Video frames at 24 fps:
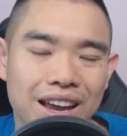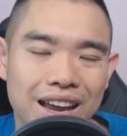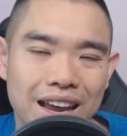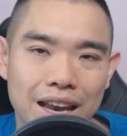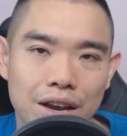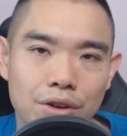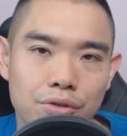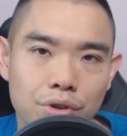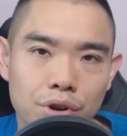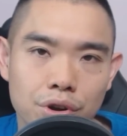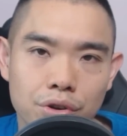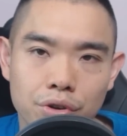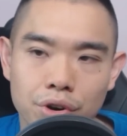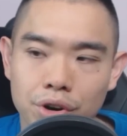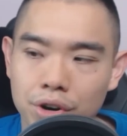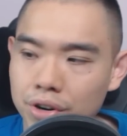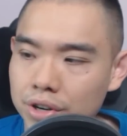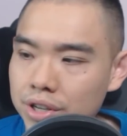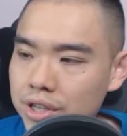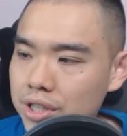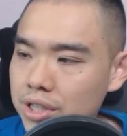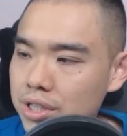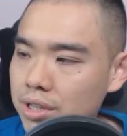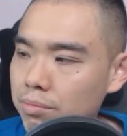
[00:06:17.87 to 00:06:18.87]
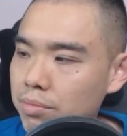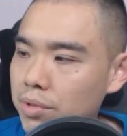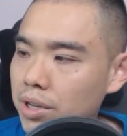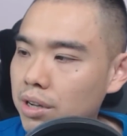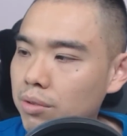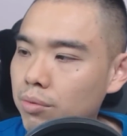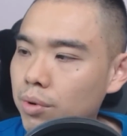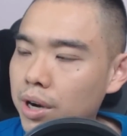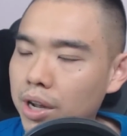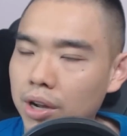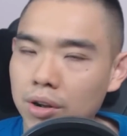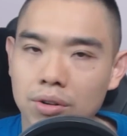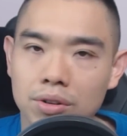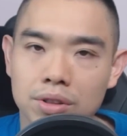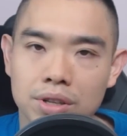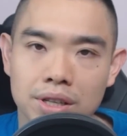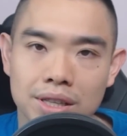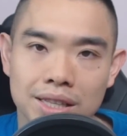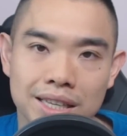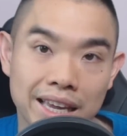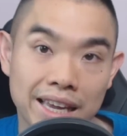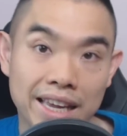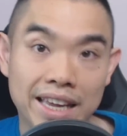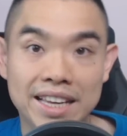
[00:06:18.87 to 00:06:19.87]
entry trigger. This is something what I call the
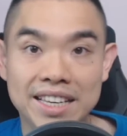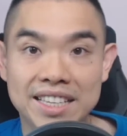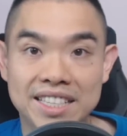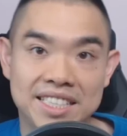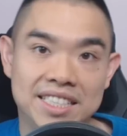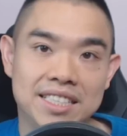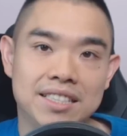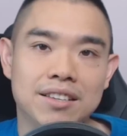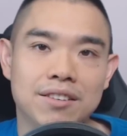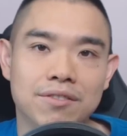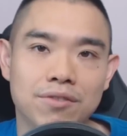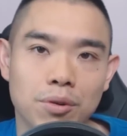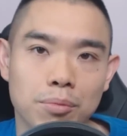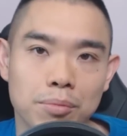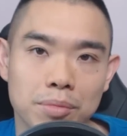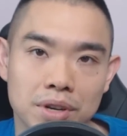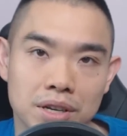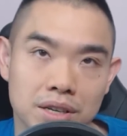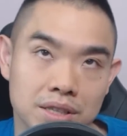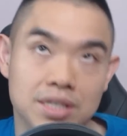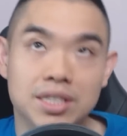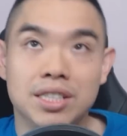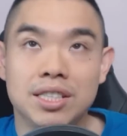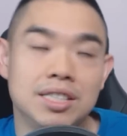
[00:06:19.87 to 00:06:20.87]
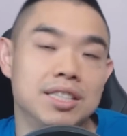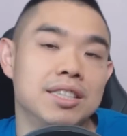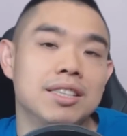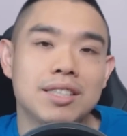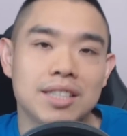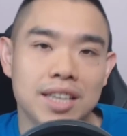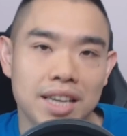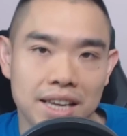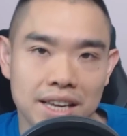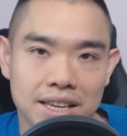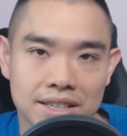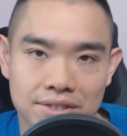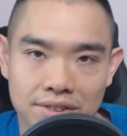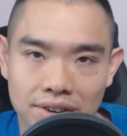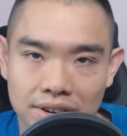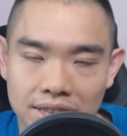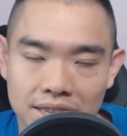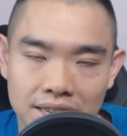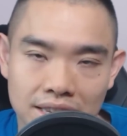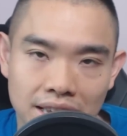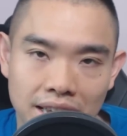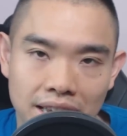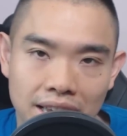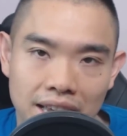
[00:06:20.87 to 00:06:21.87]
TASE formula. TASE, right?
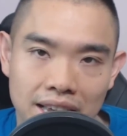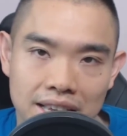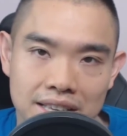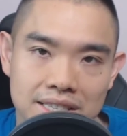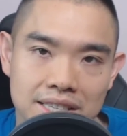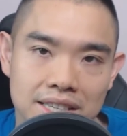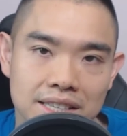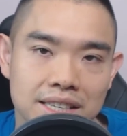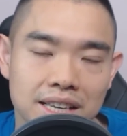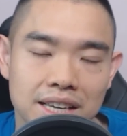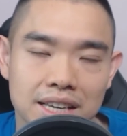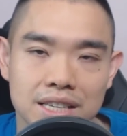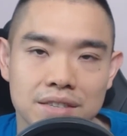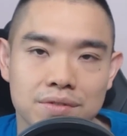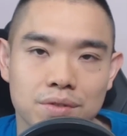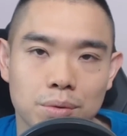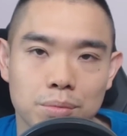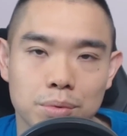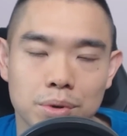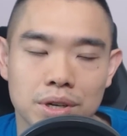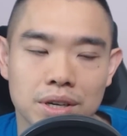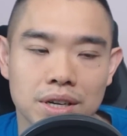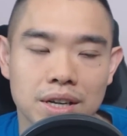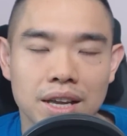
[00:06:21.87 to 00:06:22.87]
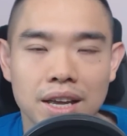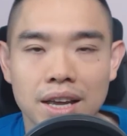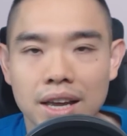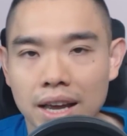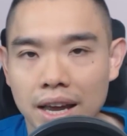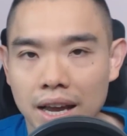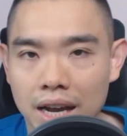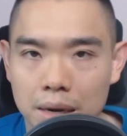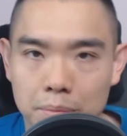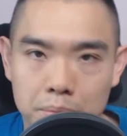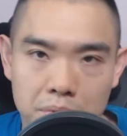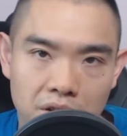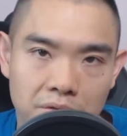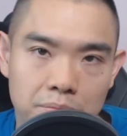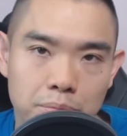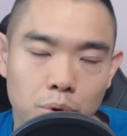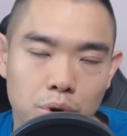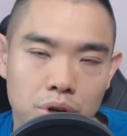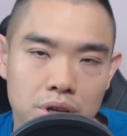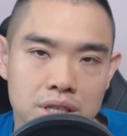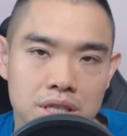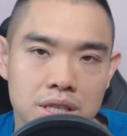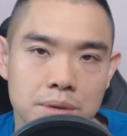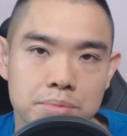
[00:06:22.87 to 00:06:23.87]
TASE, TASE formula. And a couple of
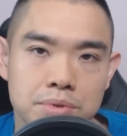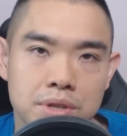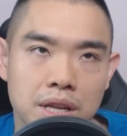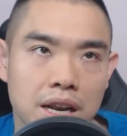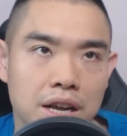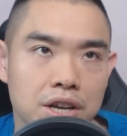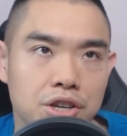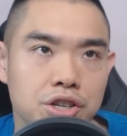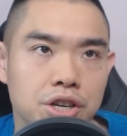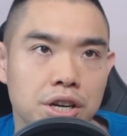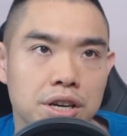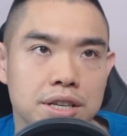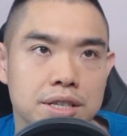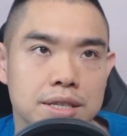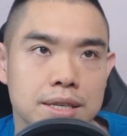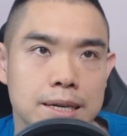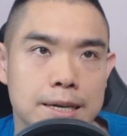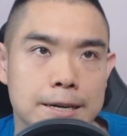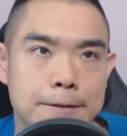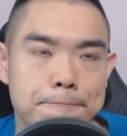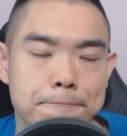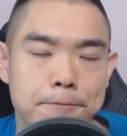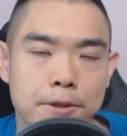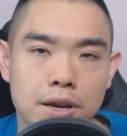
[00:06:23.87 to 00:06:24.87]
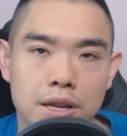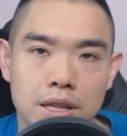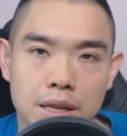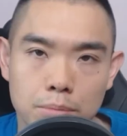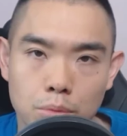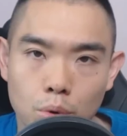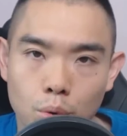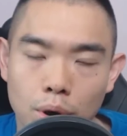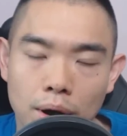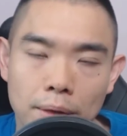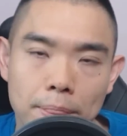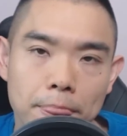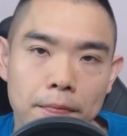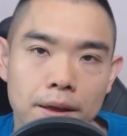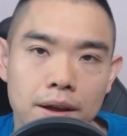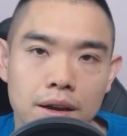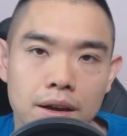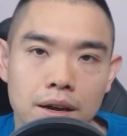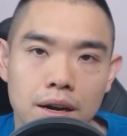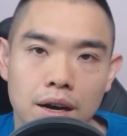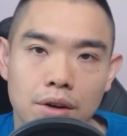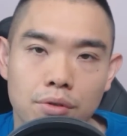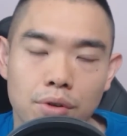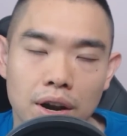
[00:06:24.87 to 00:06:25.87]
bonus tips that I shared is number 1,
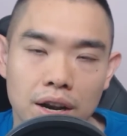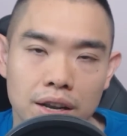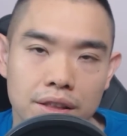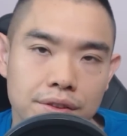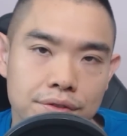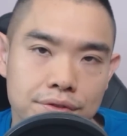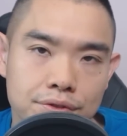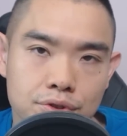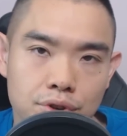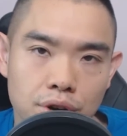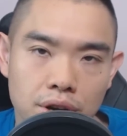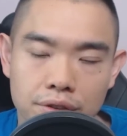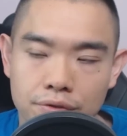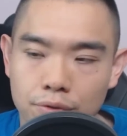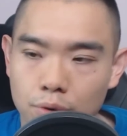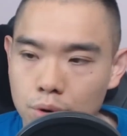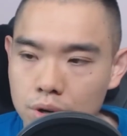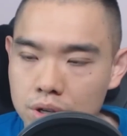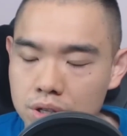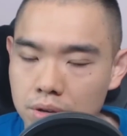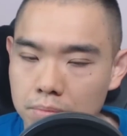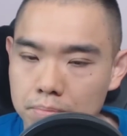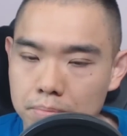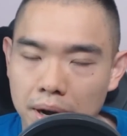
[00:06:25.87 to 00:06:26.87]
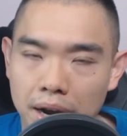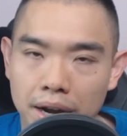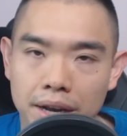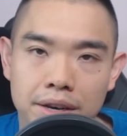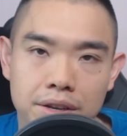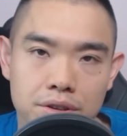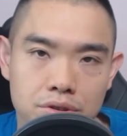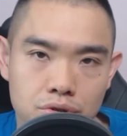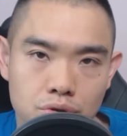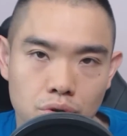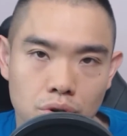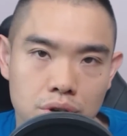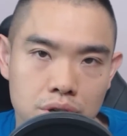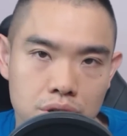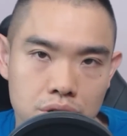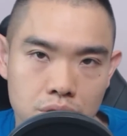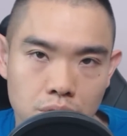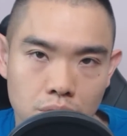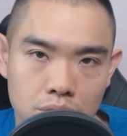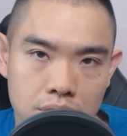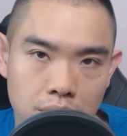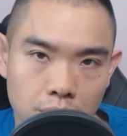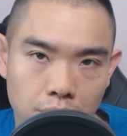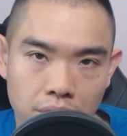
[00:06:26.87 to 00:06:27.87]
relative strength. Focus on buying the strongest
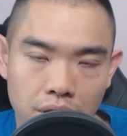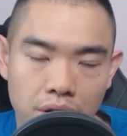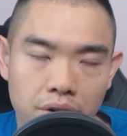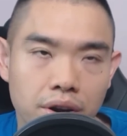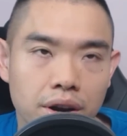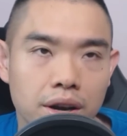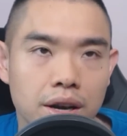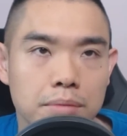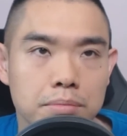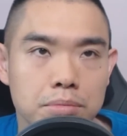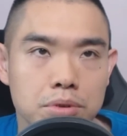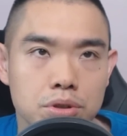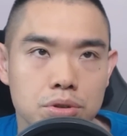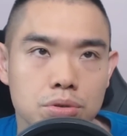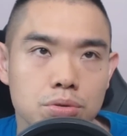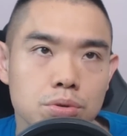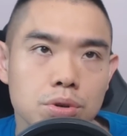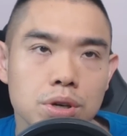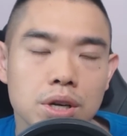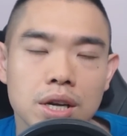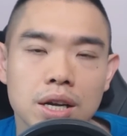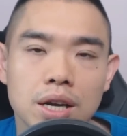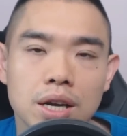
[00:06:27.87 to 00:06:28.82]
stocks out there. And number 2,